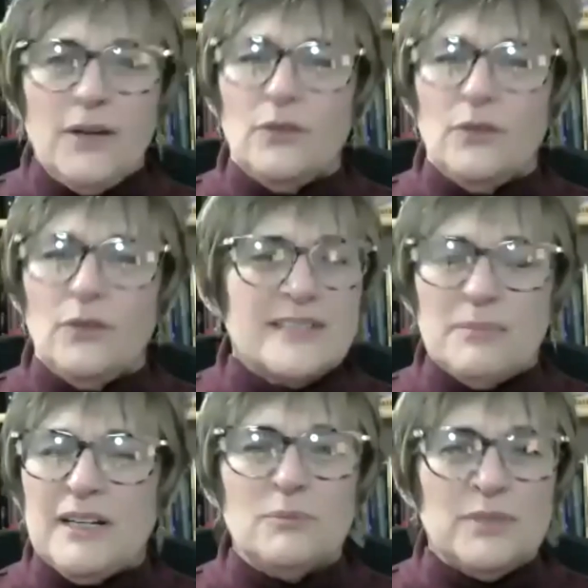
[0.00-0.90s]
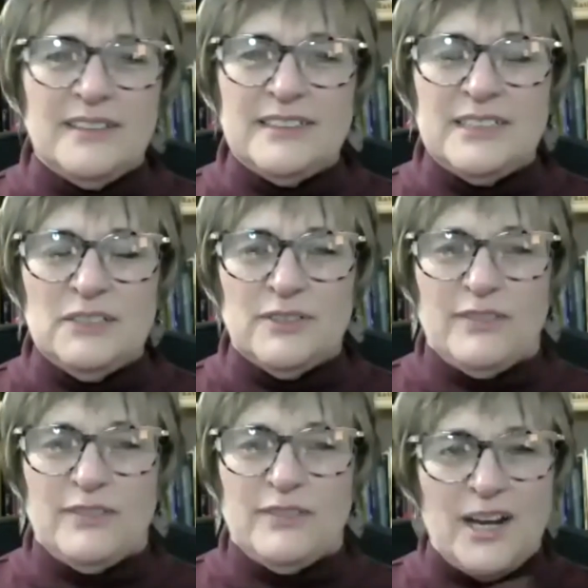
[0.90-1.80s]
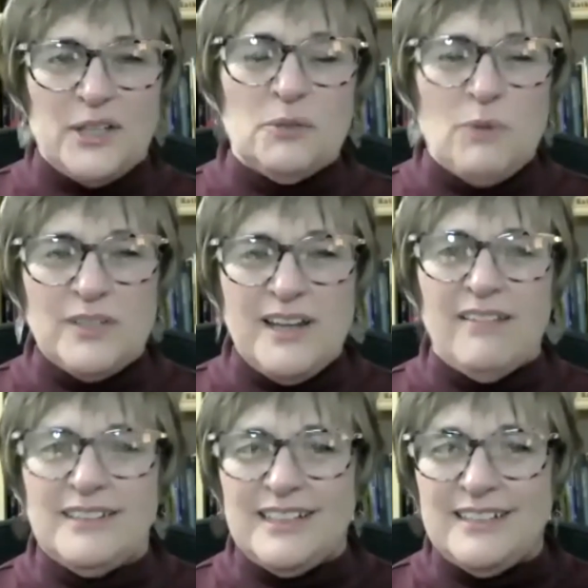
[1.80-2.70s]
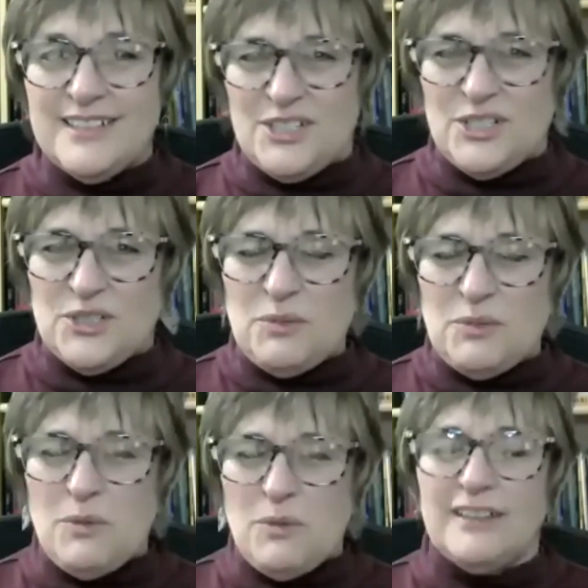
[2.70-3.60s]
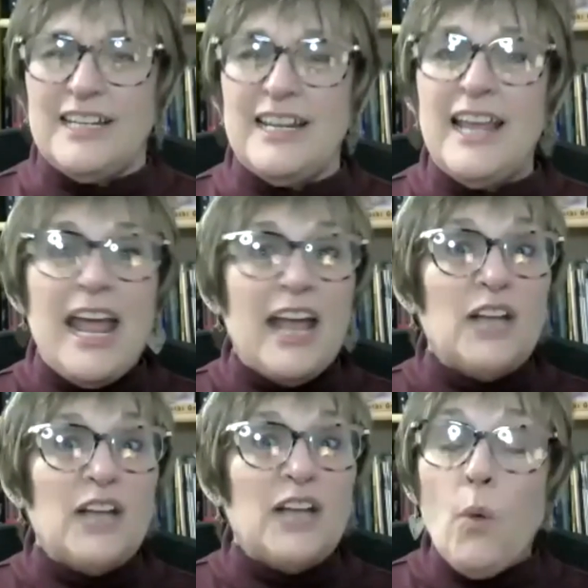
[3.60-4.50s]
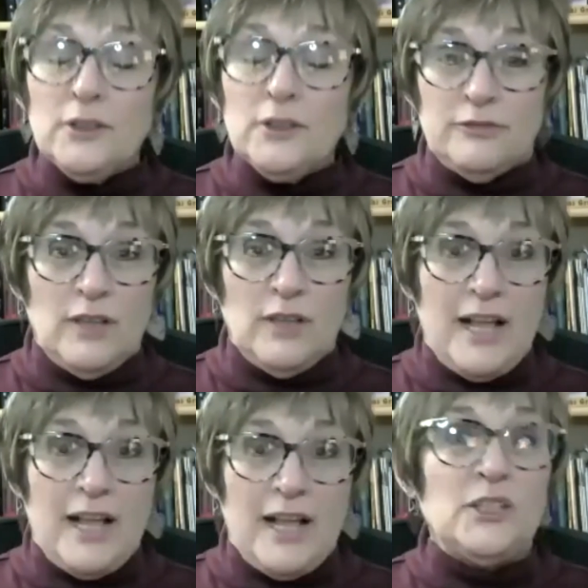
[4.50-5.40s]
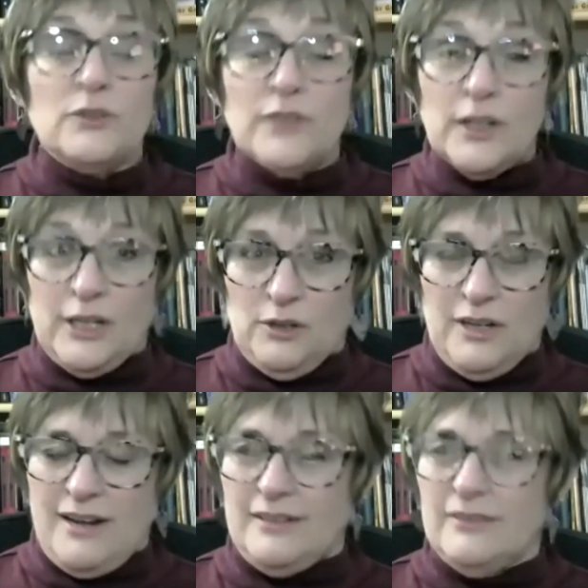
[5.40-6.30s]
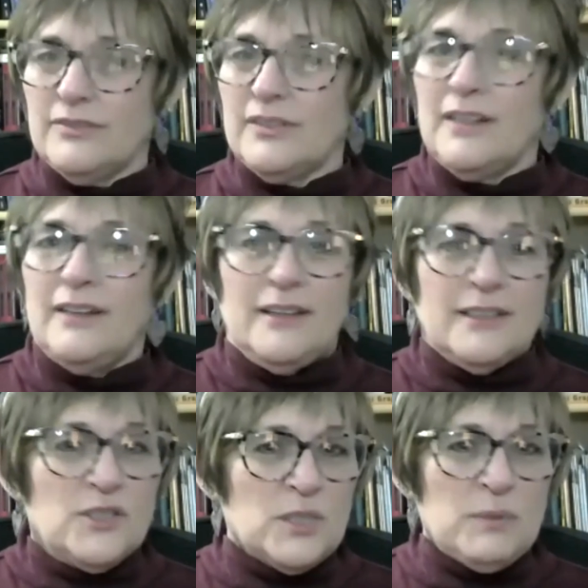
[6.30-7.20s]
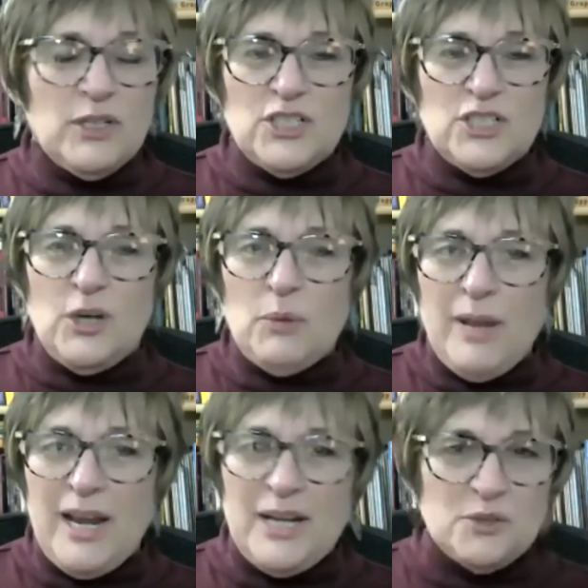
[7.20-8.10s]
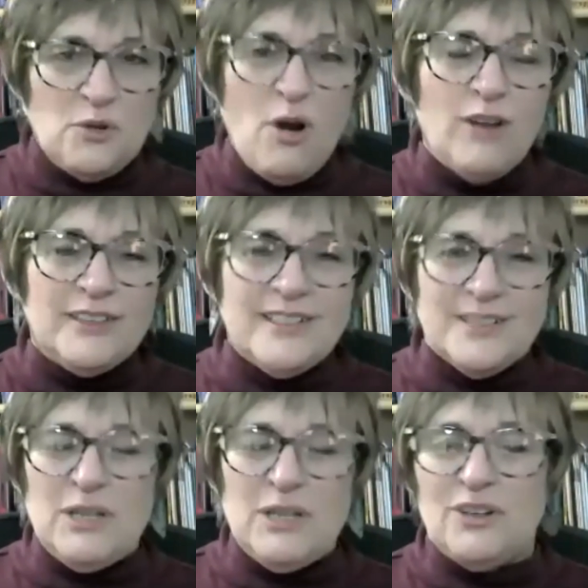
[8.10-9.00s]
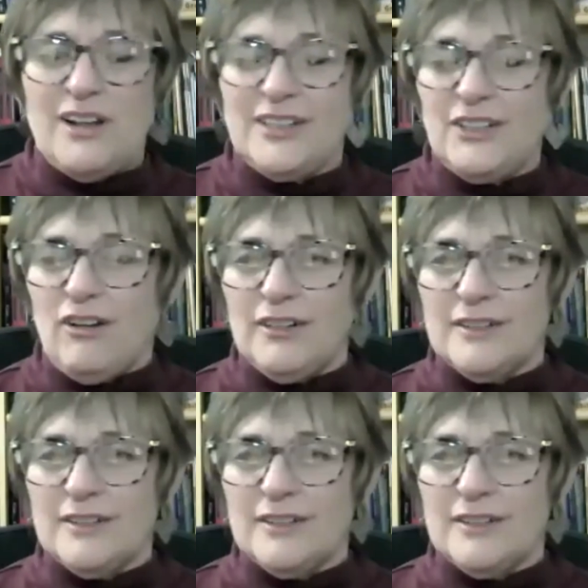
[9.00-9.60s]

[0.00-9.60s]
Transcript: that's something completely different. That's not your modality. This is your modality, and you're wonderful at it, and you're very creative. Just because you don't paint or draw doesn't mean you're not an artist.